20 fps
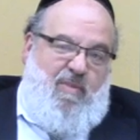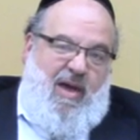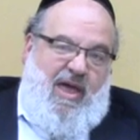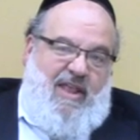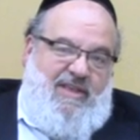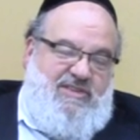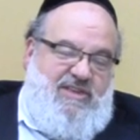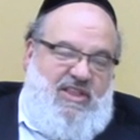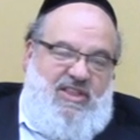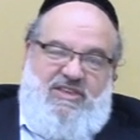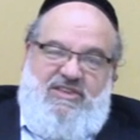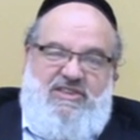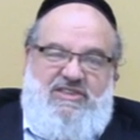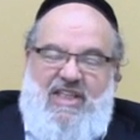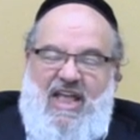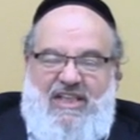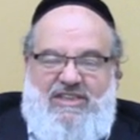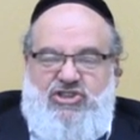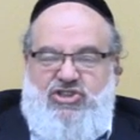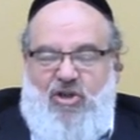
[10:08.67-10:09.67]
about it, I said, this is
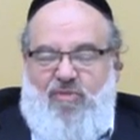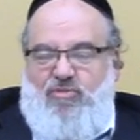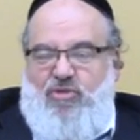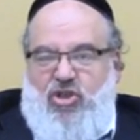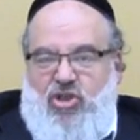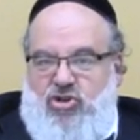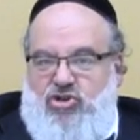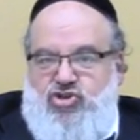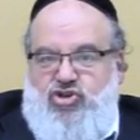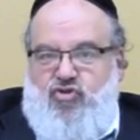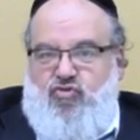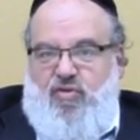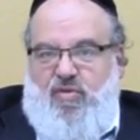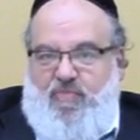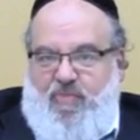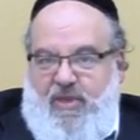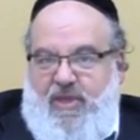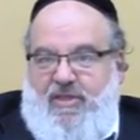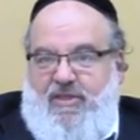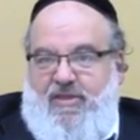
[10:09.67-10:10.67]
not something you should
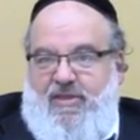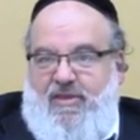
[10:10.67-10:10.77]
repeat.